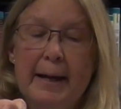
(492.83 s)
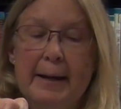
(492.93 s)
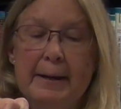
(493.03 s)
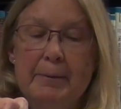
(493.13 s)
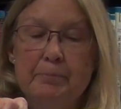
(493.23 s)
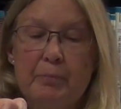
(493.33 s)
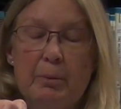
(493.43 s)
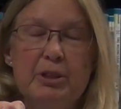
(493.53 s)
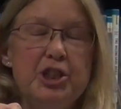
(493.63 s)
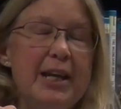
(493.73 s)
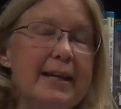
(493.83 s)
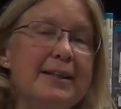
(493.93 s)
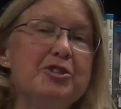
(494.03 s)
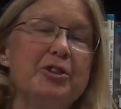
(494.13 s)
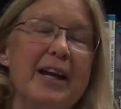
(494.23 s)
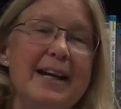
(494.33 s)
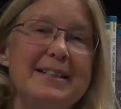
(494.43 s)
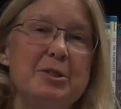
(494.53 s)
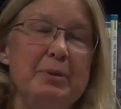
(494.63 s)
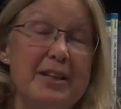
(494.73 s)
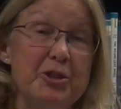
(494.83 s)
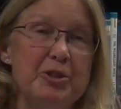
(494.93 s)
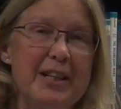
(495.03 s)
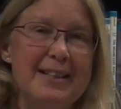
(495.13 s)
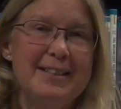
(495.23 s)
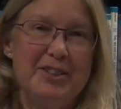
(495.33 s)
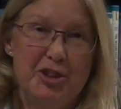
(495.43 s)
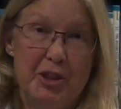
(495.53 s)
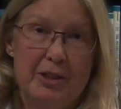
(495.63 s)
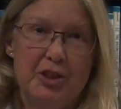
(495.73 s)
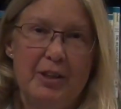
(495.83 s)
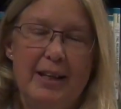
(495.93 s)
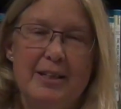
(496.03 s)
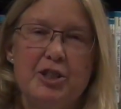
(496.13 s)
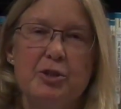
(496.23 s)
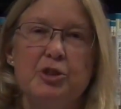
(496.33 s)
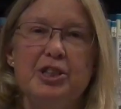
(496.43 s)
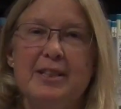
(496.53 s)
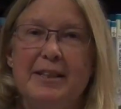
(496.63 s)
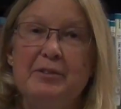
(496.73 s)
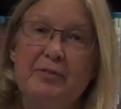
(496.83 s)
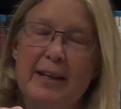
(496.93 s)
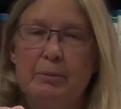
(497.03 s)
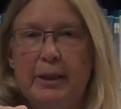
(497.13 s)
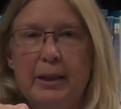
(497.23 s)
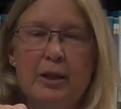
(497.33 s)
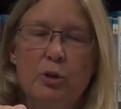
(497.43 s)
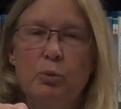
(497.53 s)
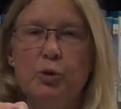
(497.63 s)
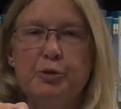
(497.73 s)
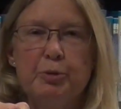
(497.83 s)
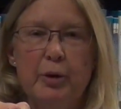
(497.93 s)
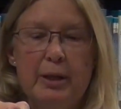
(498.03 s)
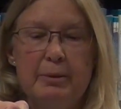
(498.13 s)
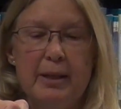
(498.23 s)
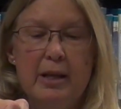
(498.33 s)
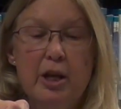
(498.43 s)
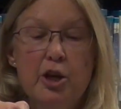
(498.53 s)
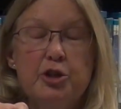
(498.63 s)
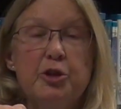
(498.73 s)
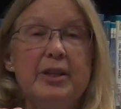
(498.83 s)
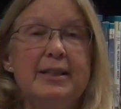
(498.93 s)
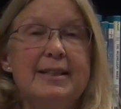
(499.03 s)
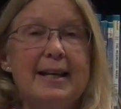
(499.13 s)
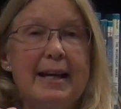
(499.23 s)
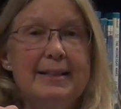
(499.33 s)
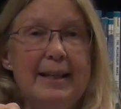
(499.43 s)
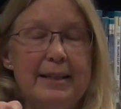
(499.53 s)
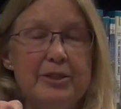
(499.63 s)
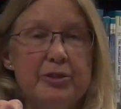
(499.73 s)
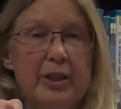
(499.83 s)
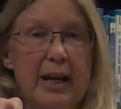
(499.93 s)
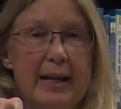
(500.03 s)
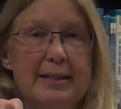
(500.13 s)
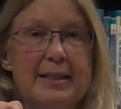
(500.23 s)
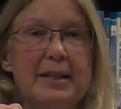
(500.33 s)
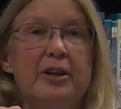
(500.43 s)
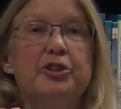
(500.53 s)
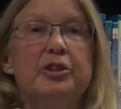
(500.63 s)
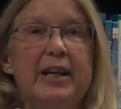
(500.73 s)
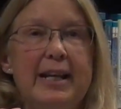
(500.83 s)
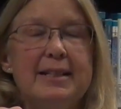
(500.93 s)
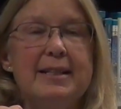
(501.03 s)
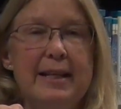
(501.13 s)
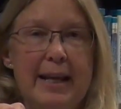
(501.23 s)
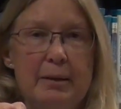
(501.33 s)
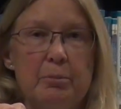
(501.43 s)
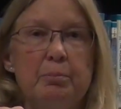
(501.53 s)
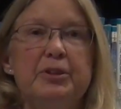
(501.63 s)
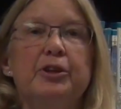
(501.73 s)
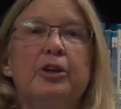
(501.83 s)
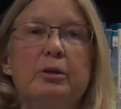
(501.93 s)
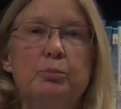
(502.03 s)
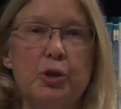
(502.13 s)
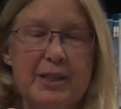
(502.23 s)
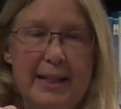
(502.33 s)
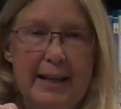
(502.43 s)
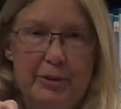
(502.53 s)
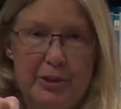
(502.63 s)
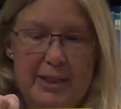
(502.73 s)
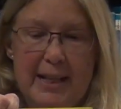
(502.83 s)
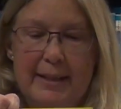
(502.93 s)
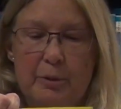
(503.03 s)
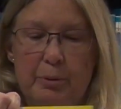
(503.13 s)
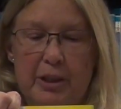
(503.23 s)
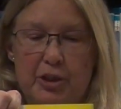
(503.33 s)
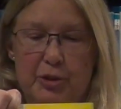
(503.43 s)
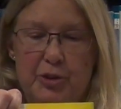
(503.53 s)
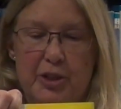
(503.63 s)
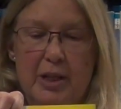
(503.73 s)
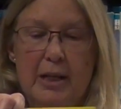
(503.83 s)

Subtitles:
But she can't enter the contest because her dad's the judge, and so she's in the family. Rules prohibit. So they decide to enter the contest under Nate's name, but they're going to work together to take the pictures.